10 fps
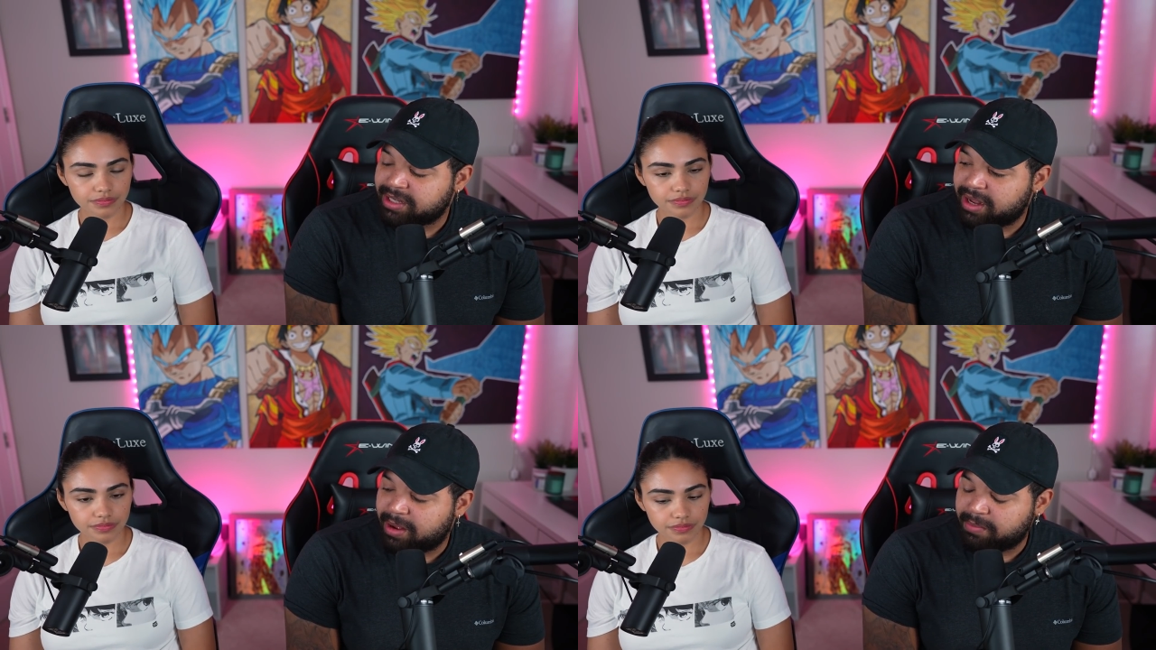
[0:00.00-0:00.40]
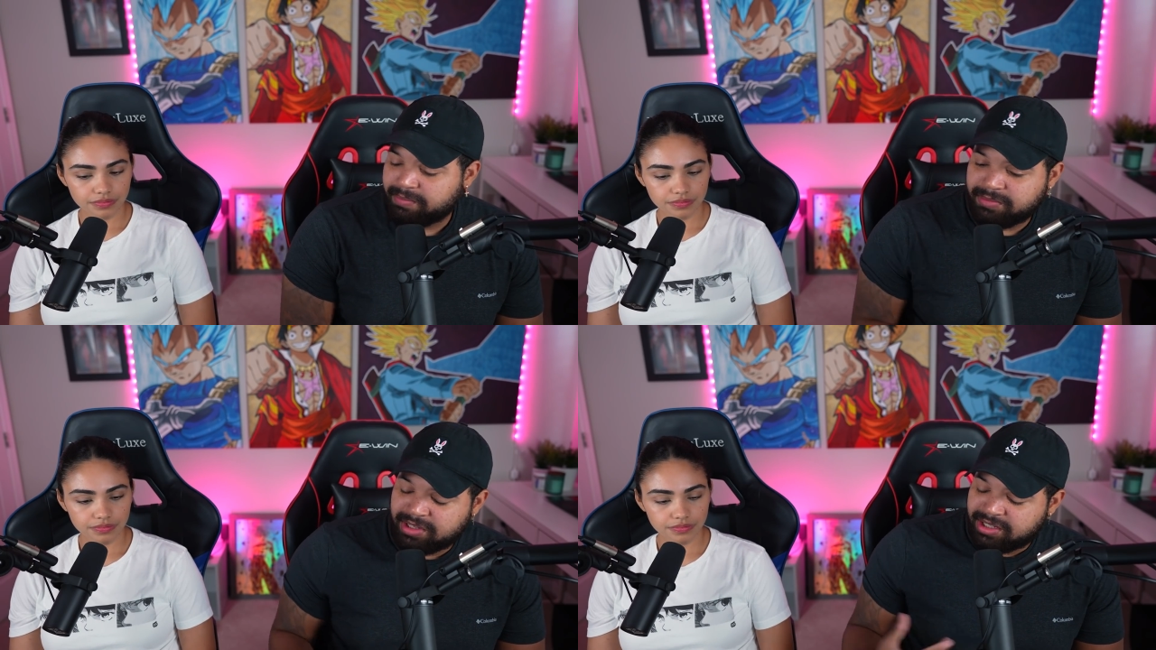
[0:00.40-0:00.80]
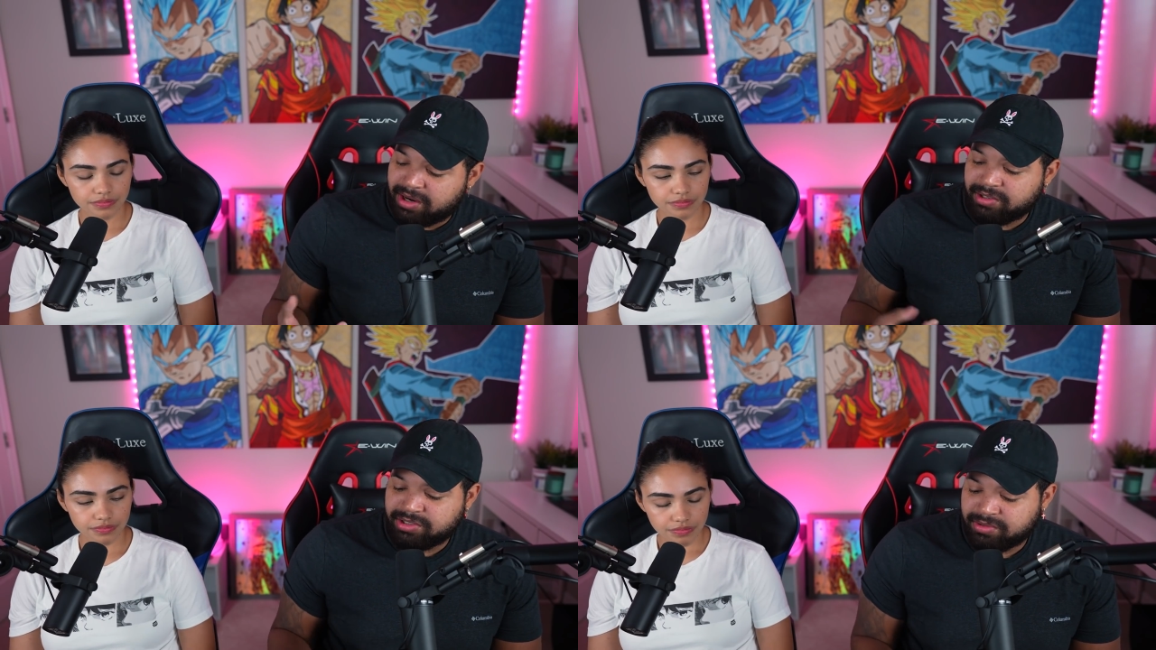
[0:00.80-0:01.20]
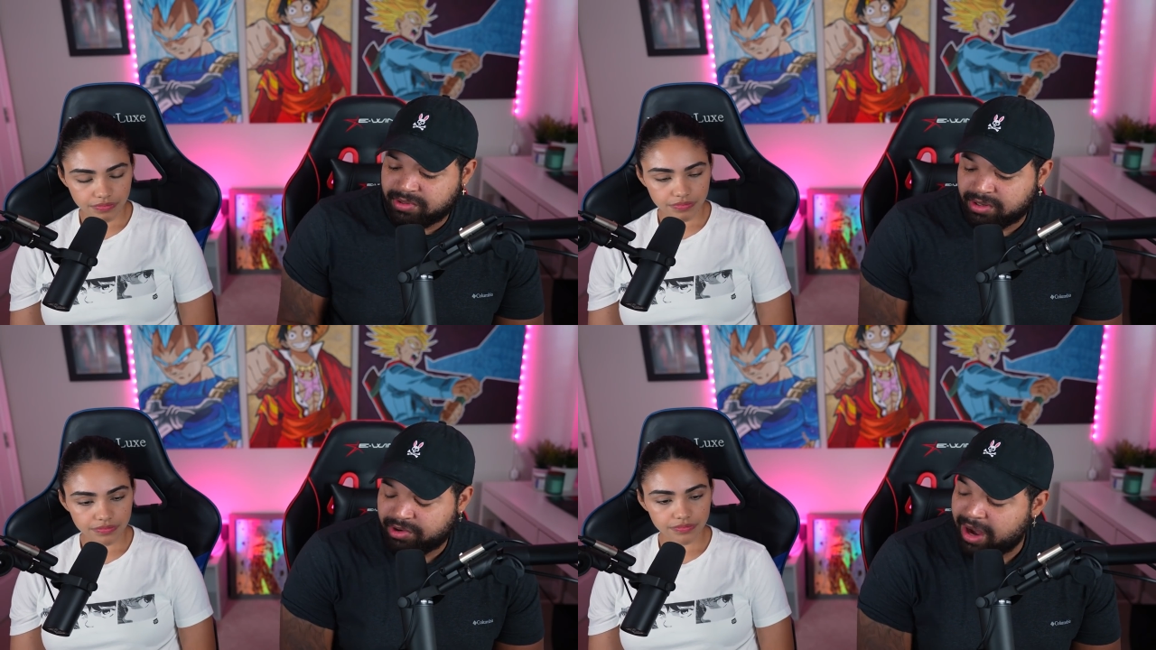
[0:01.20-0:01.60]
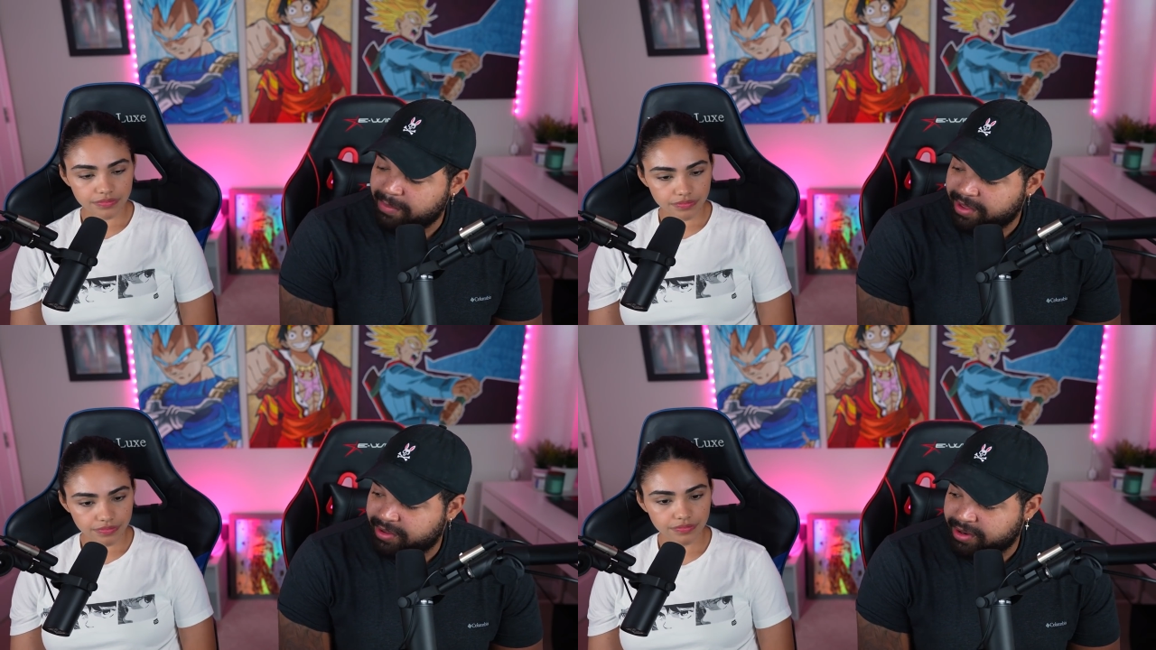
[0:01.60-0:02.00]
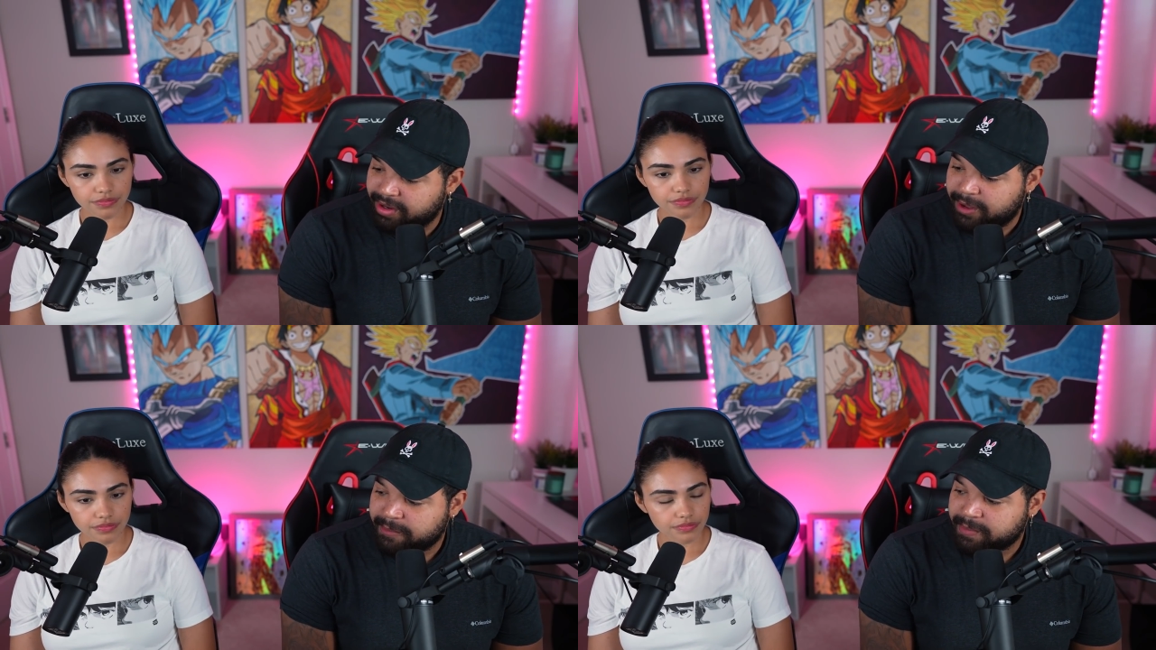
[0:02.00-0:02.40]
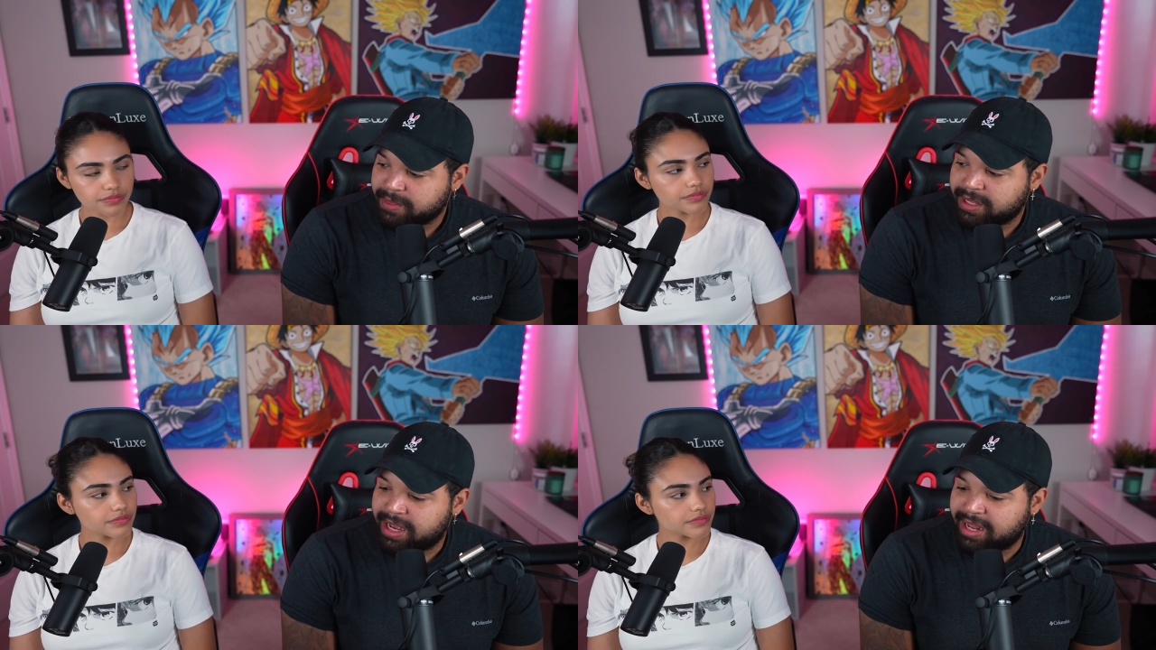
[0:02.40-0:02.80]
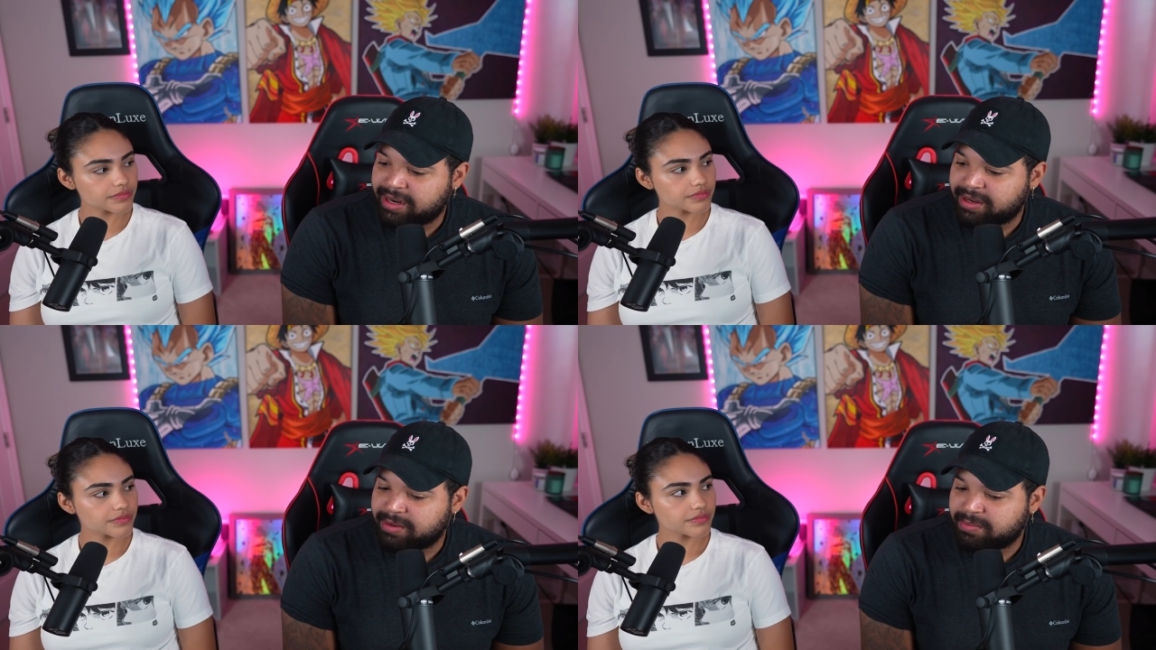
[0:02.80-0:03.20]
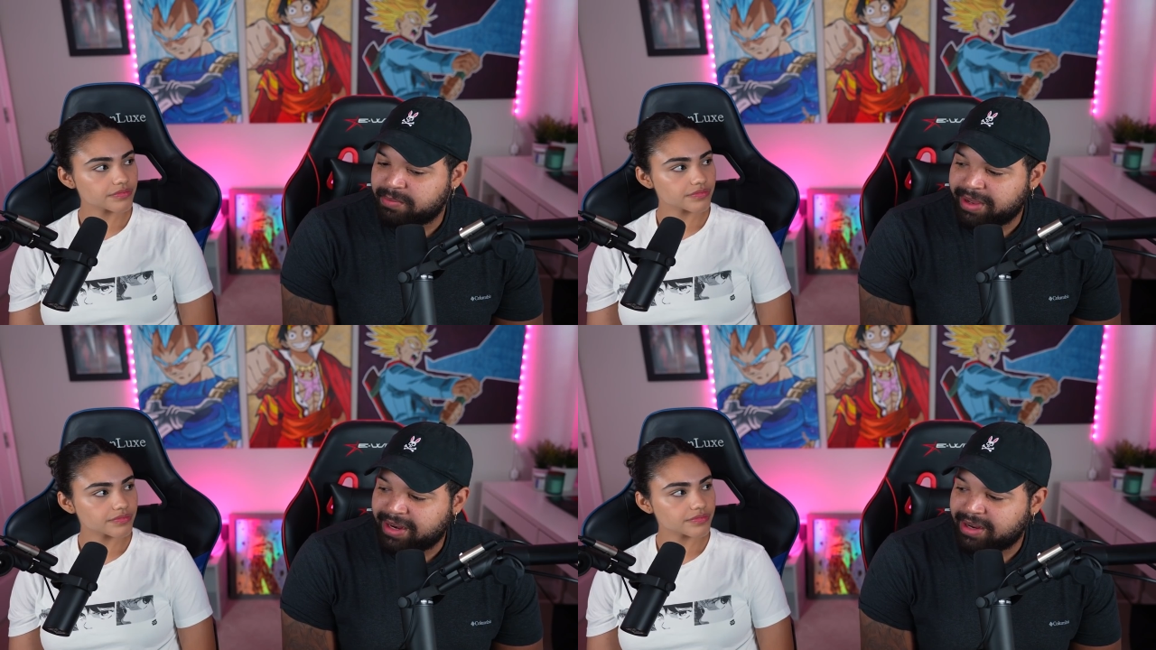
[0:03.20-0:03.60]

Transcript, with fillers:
Speaker 1: um Katara's grandmother, kind of made